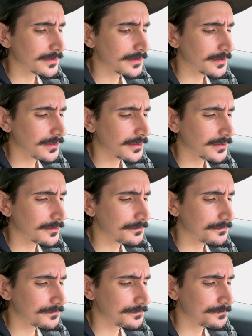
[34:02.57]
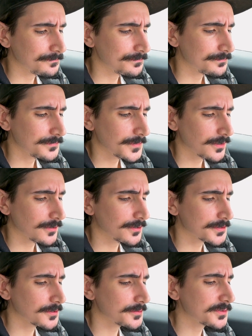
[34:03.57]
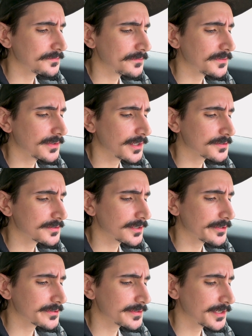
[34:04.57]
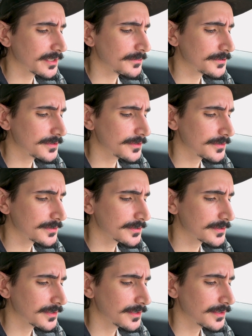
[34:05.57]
caused $150,000 in damages.